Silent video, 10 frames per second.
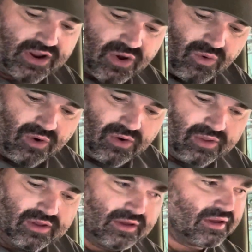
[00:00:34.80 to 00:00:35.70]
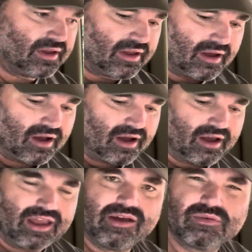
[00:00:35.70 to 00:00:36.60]
cool.
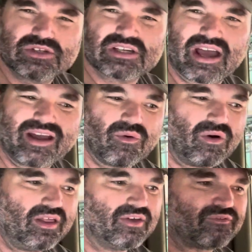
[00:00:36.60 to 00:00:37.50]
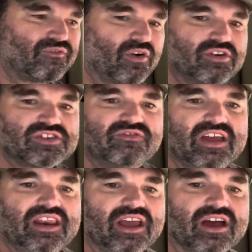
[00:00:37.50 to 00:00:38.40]
It was like one of the first
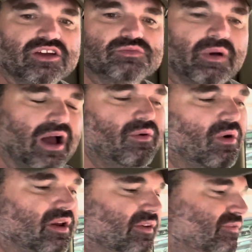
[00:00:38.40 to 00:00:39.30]
videos, probably one of the